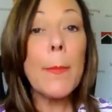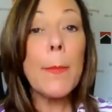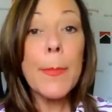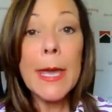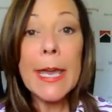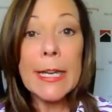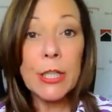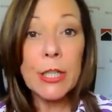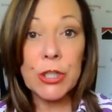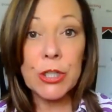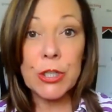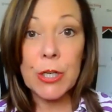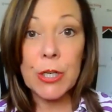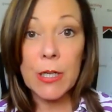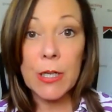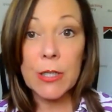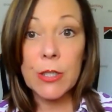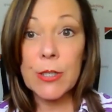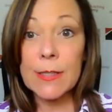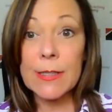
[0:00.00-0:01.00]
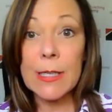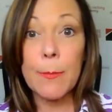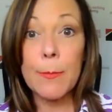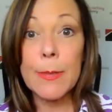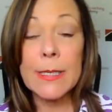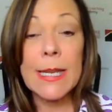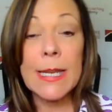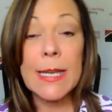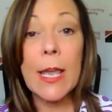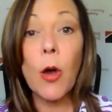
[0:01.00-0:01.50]
a pitch to
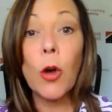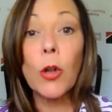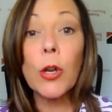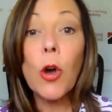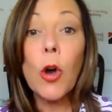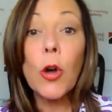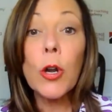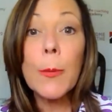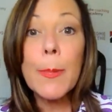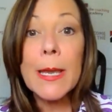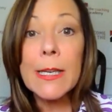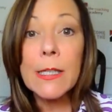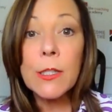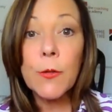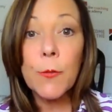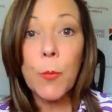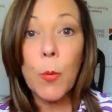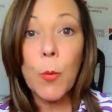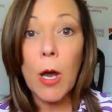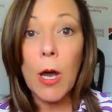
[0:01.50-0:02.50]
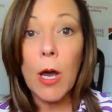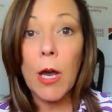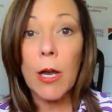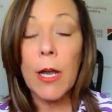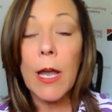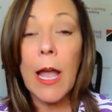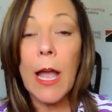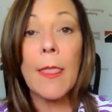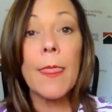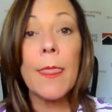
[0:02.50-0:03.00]
somebody on on a piece of work
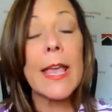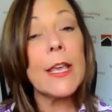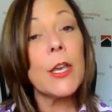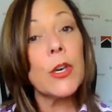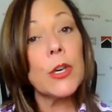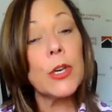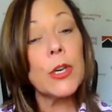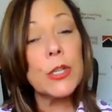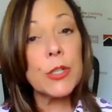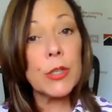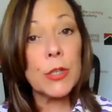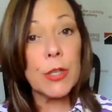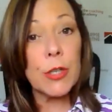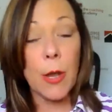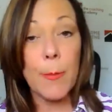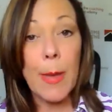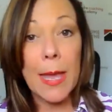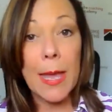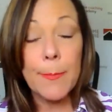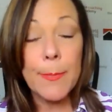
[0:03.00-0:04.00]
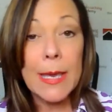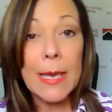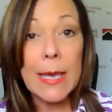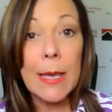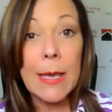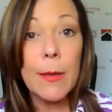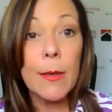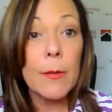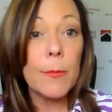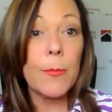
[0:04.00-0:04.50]
and they could you know
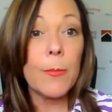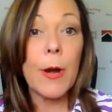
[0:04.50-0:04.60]
maybe